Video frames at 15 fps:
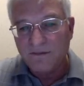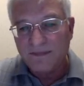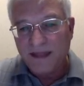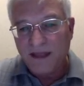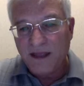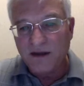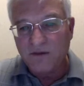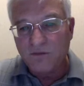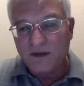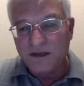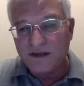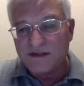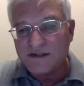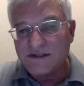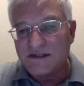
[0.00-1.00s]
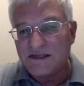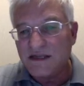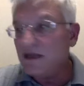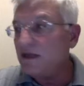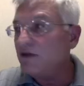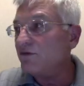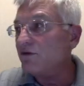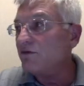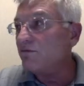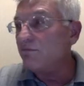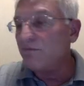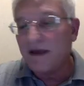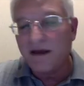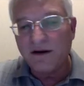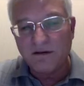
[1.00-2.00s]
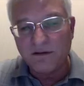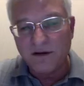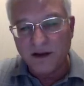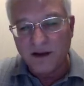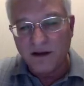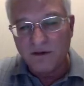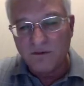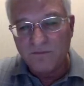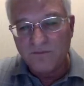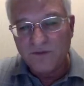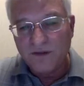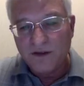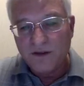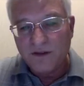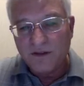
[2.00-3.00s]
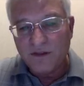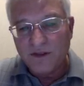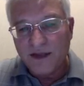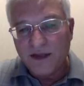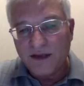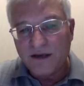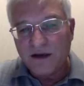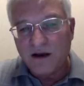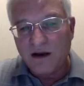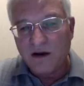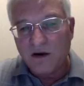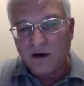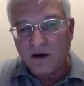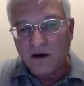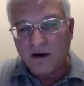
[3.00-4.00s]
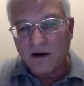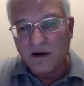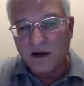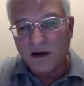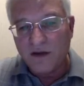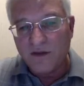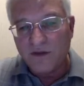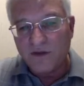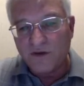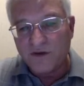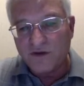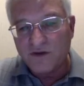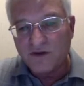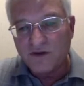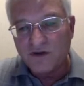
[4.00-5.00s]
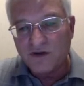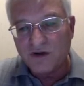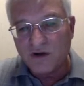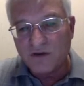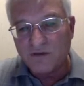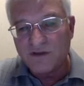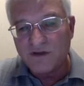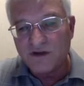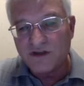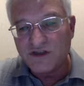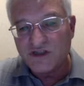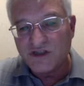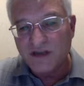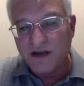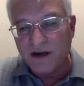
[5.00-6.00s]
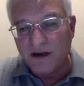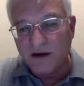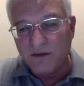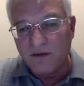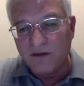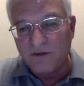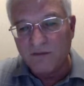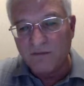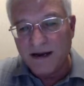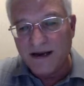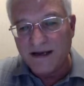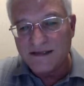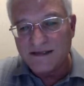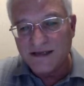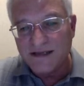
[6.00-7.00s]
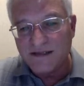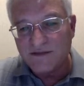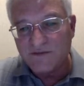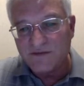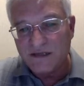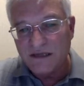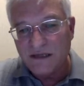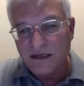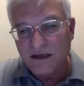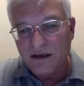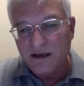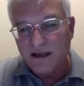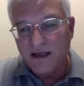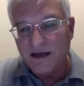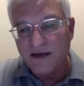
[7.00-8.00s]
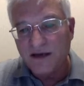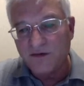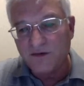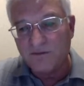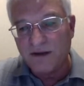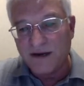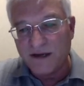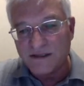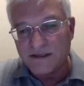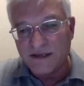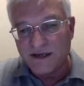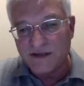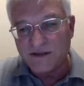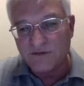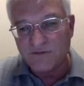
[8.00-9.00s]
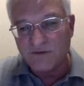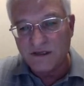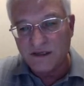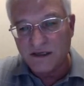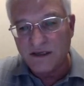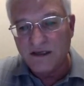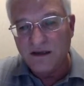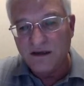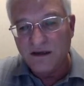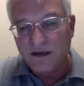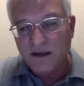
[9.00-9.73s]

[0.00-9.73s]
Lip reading: and we can see even better now that that there are two terms that are shared. We have a minus x of t and another minus x of t.